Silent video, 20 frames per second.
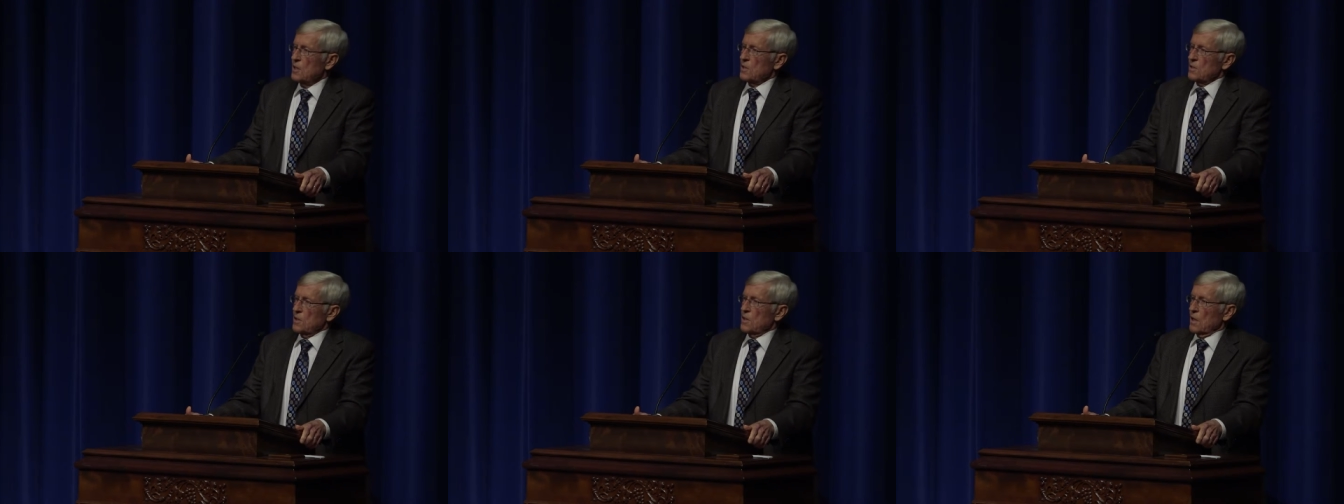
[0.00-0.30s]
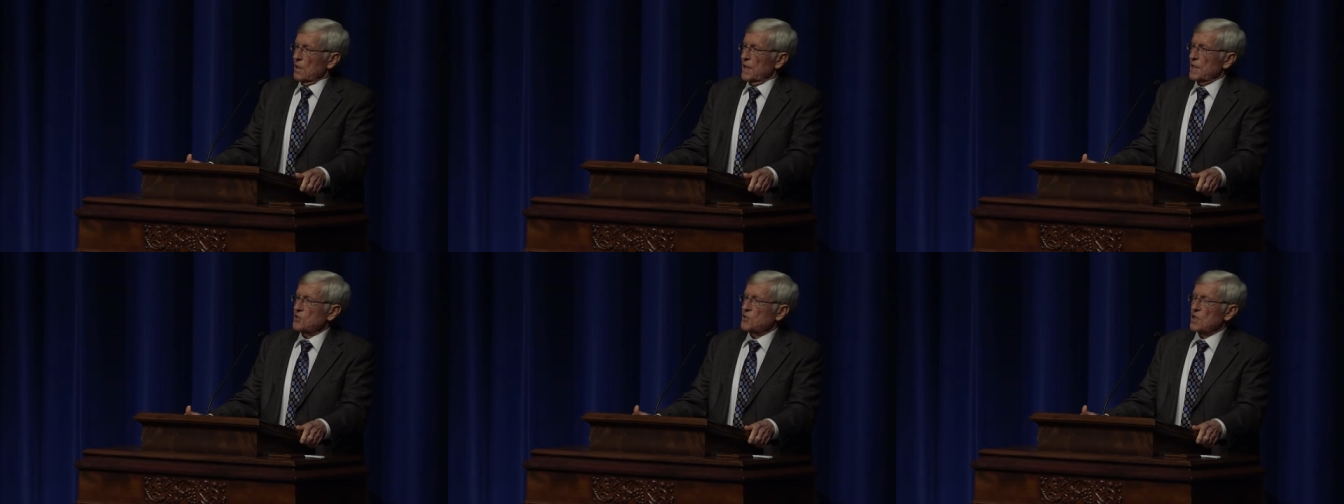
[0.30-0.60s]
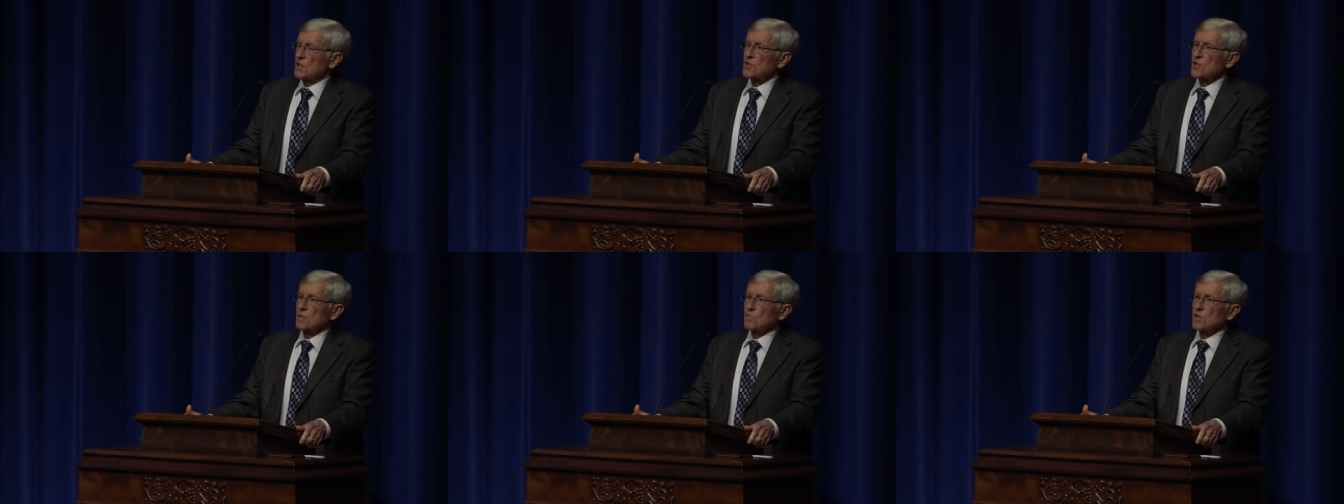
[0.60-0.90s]
You know, that
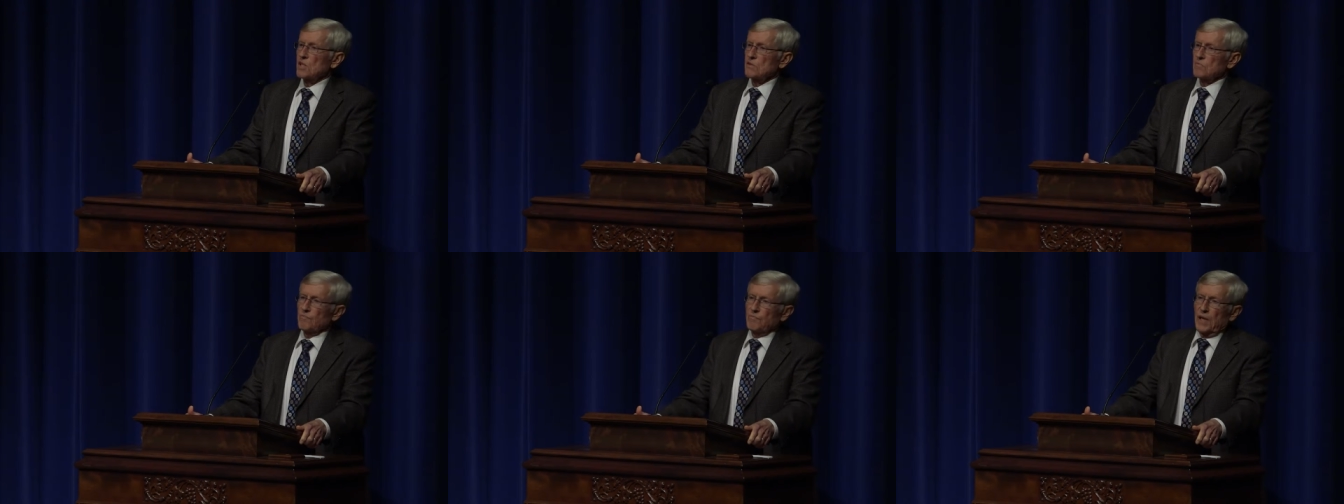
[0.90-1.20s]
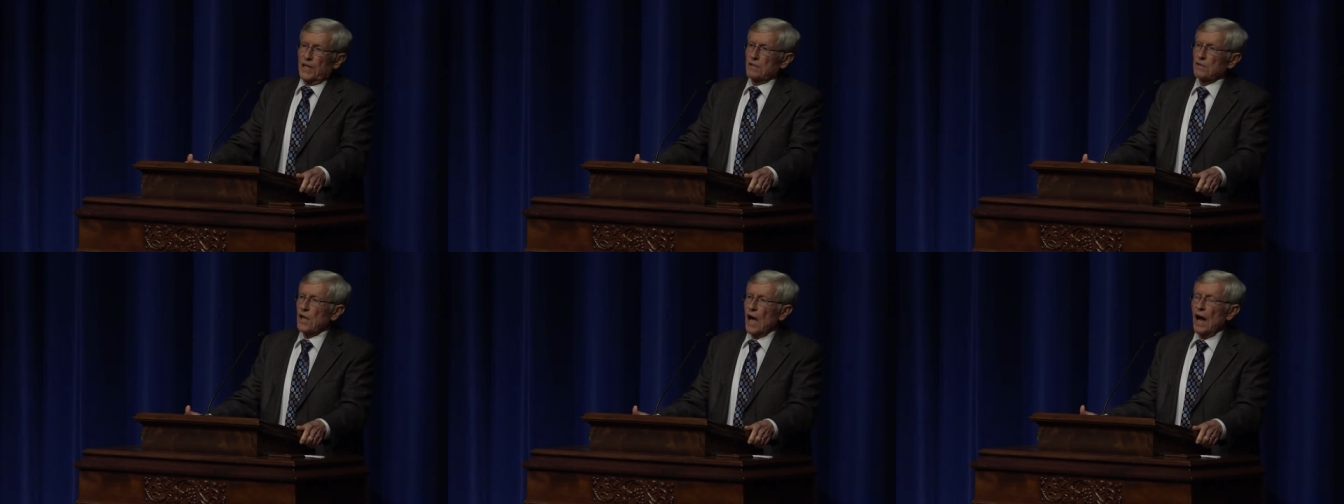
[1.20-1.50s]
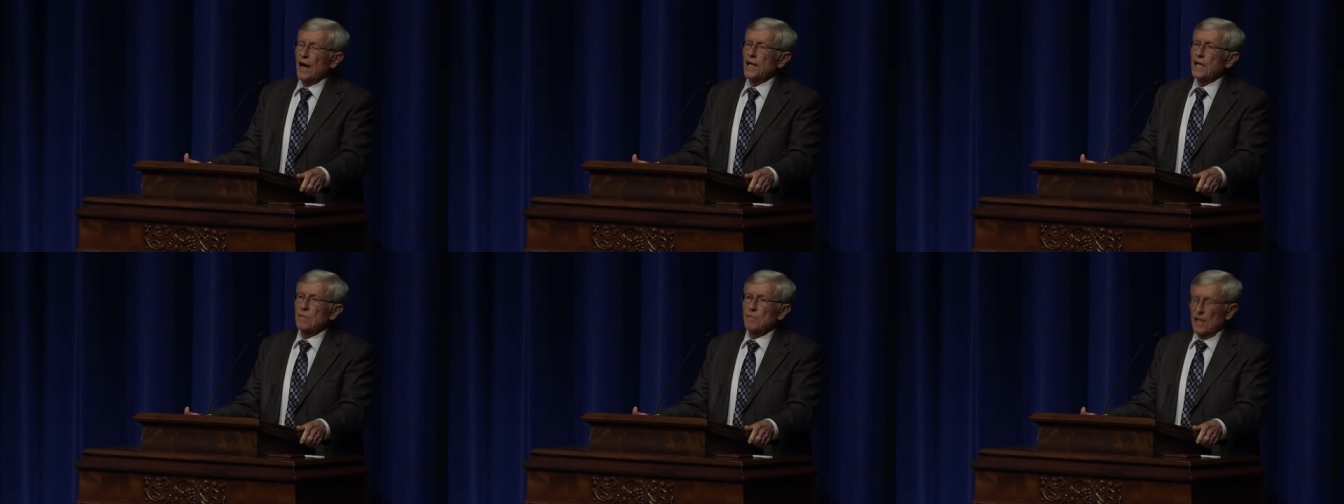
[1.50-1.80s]
system has been
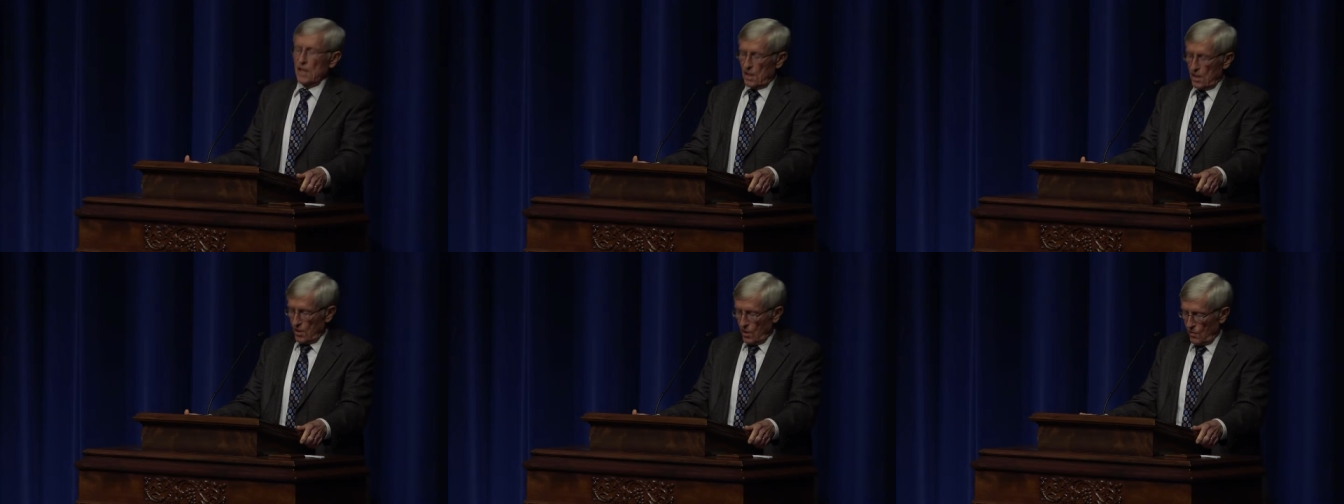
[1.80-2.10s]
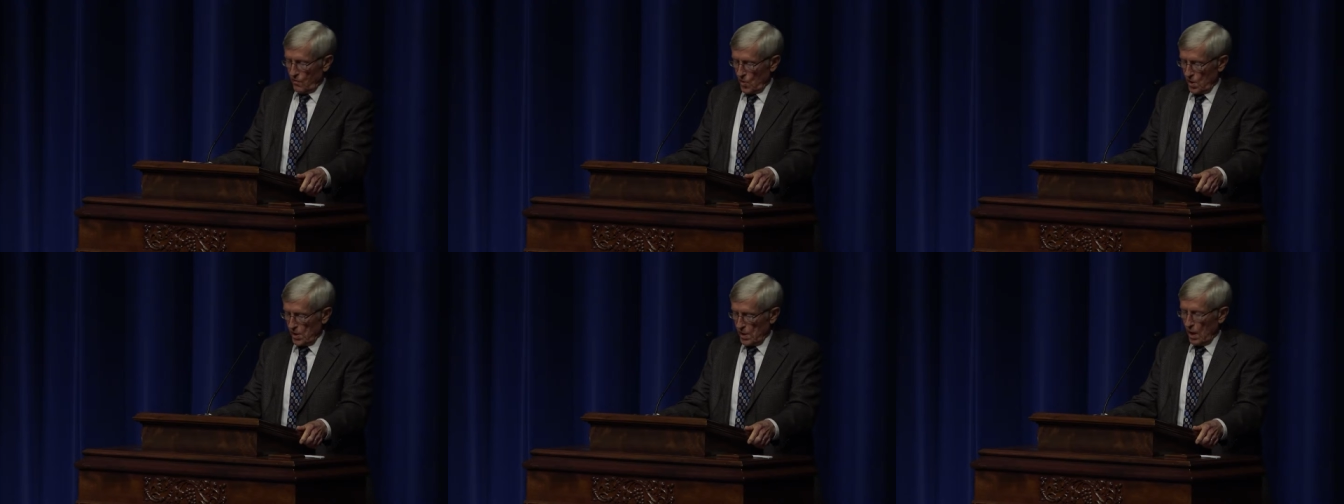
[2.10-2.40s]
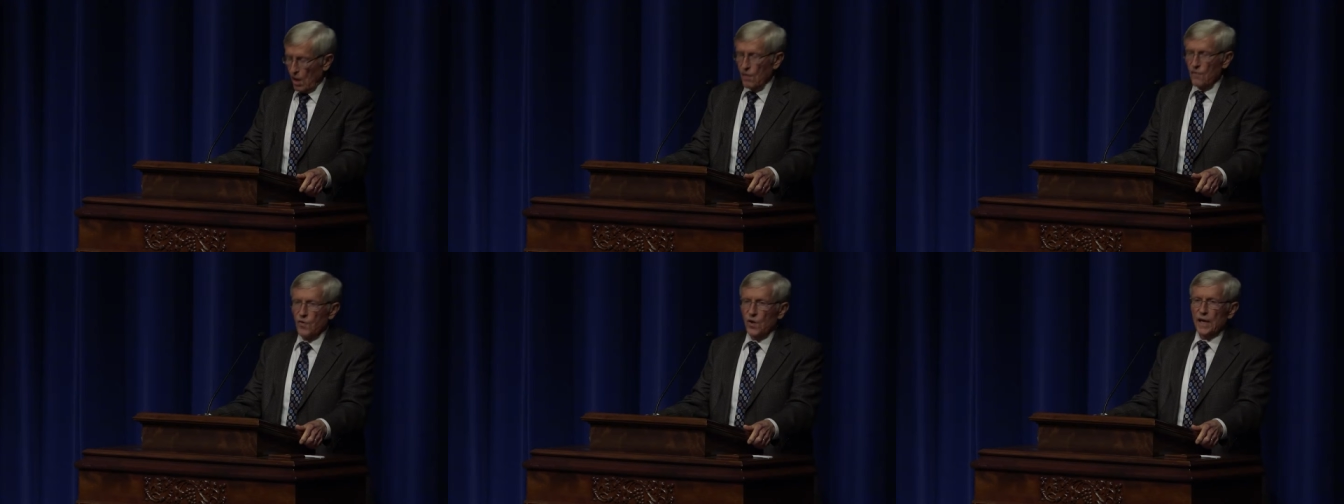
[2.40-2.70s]
documented over and
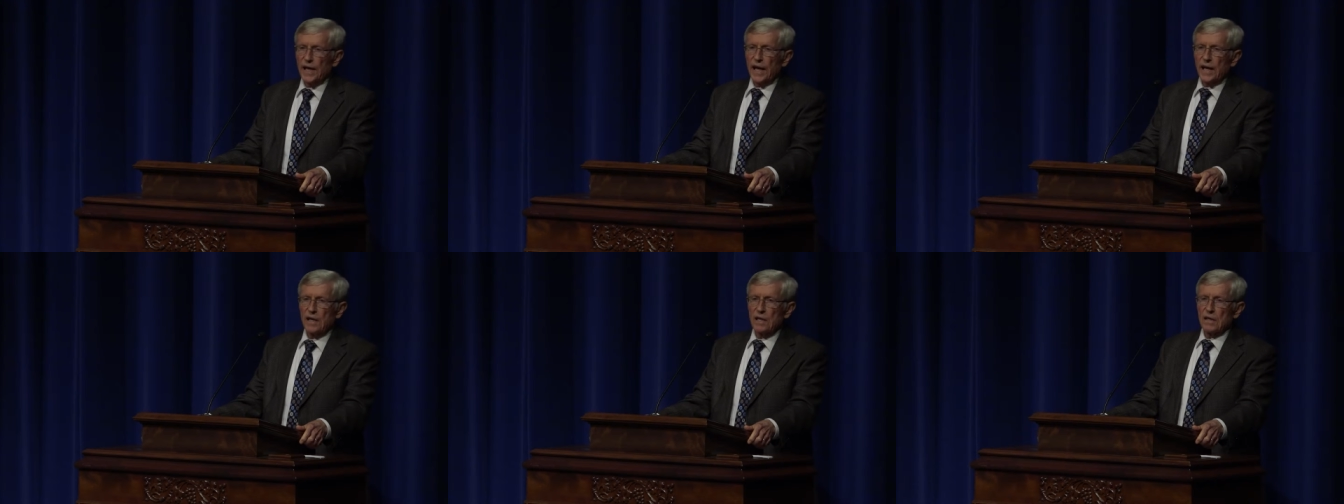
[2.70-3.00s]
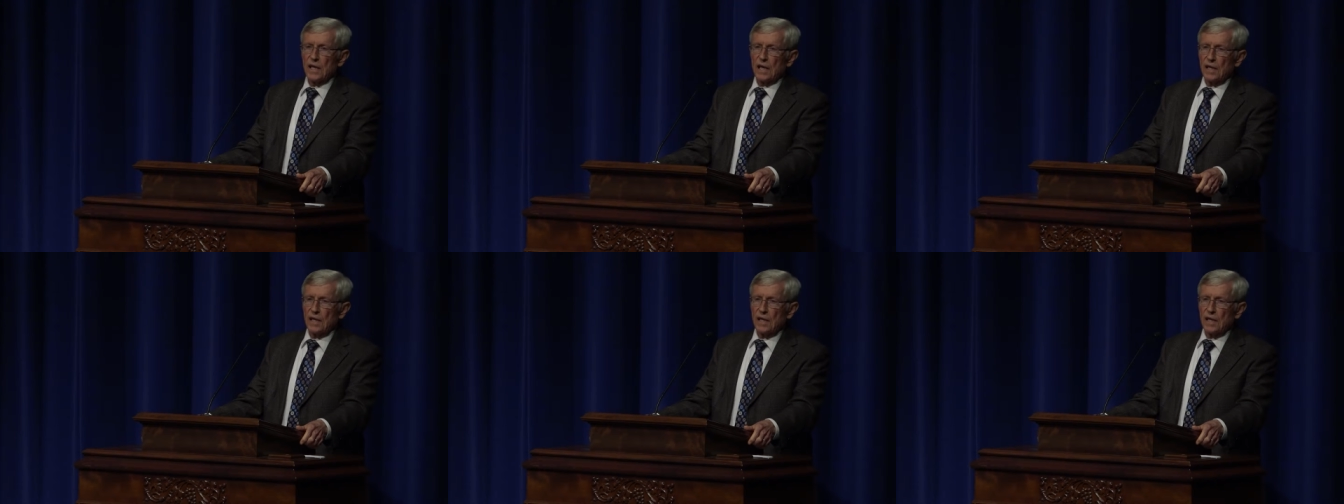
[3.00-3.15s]
over again.